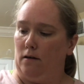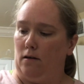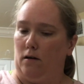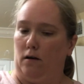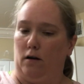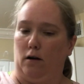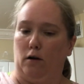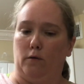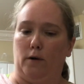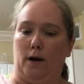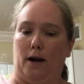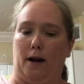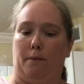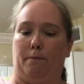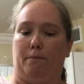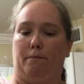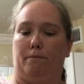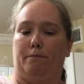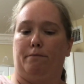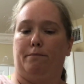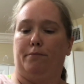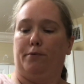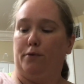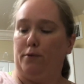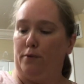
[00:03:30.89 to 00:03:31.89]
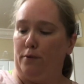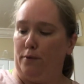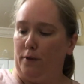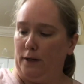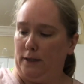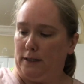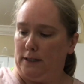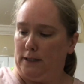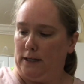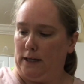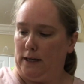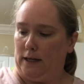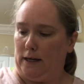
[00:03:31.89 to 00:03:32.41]
already
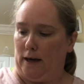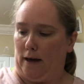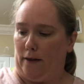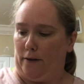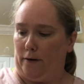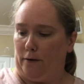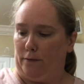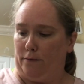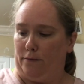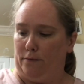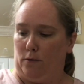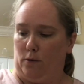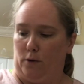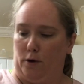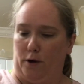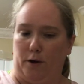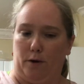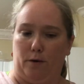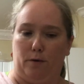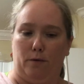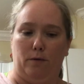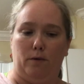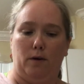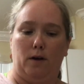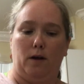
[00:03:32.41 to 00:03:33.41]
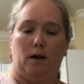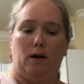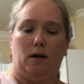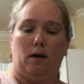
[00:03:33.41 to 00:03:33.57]
put together for you,